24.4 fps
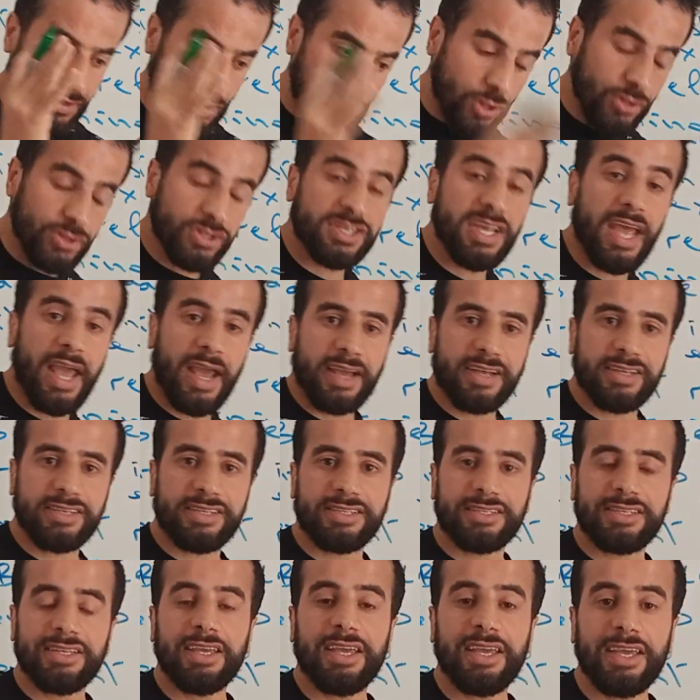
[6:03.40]

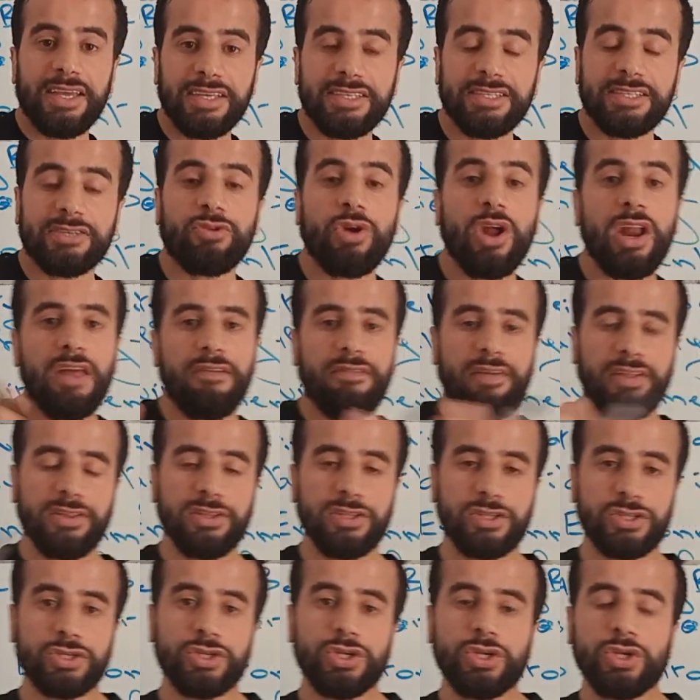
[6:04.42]
context is
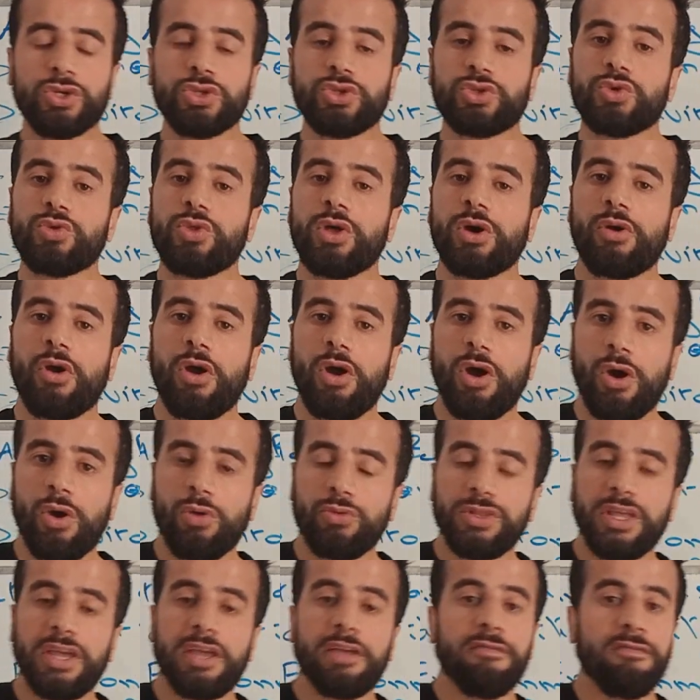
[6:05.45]
relevant to their
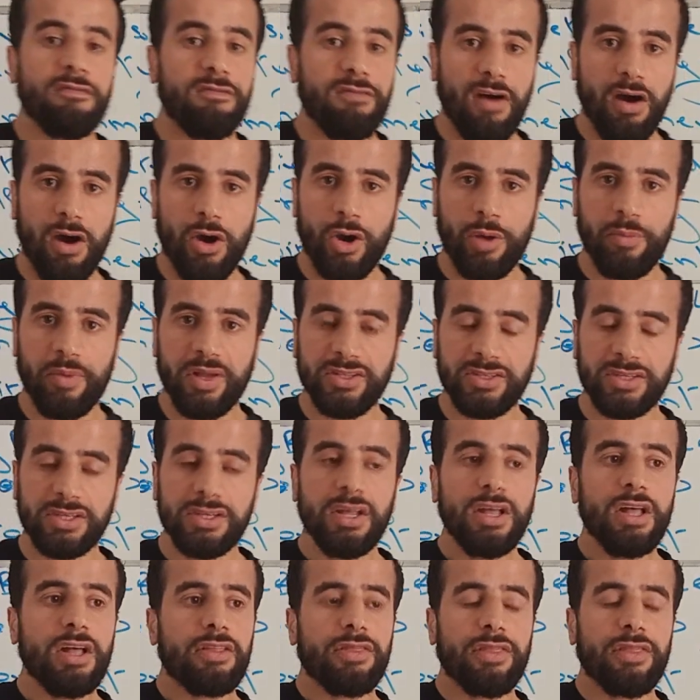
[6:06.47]
own environment.